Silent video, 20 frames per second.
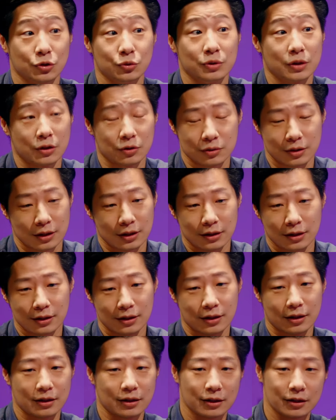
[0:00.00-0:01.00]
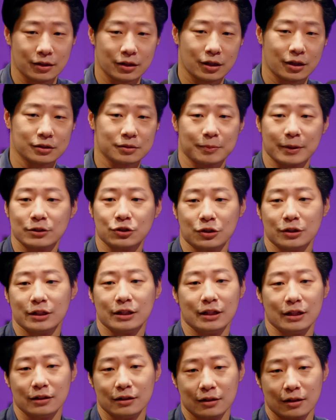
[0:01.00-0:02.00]
you know, uh,
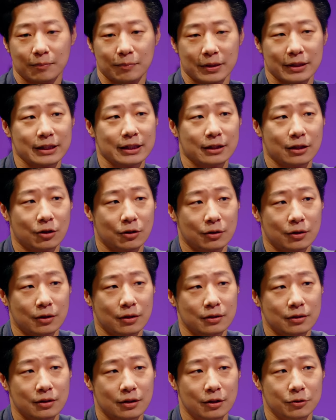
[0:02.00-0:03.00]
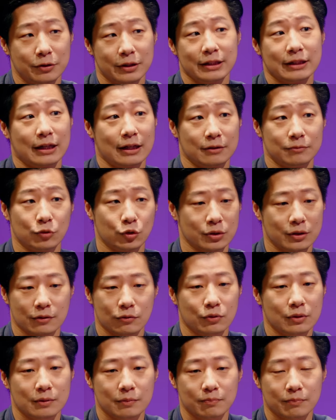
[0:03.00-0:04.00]
especially in the political arena, we,
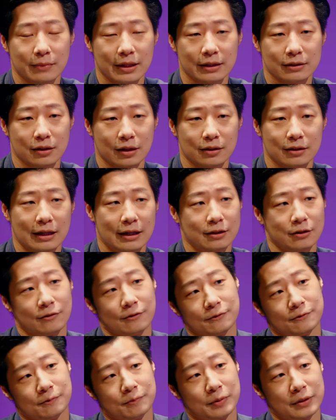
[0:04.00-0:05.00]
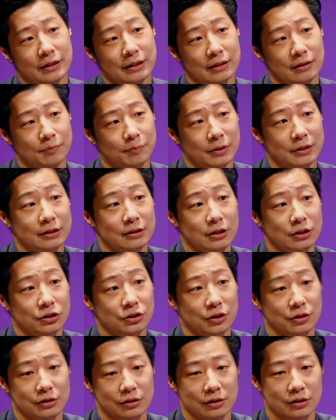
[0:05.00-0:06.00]
we met a lot of poli
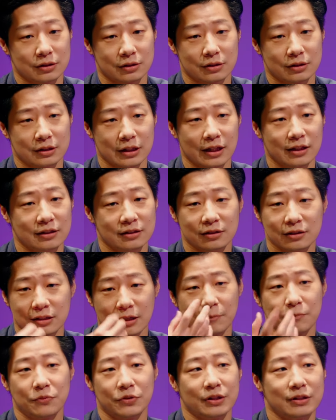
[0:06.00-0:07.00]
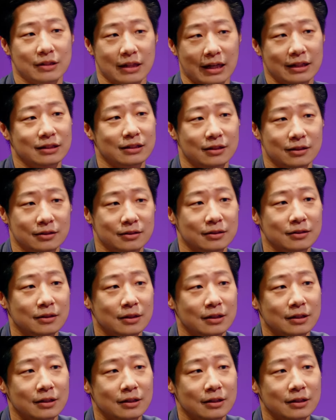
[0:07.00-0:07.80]
politicians saying mm -hmm. something that he doesn't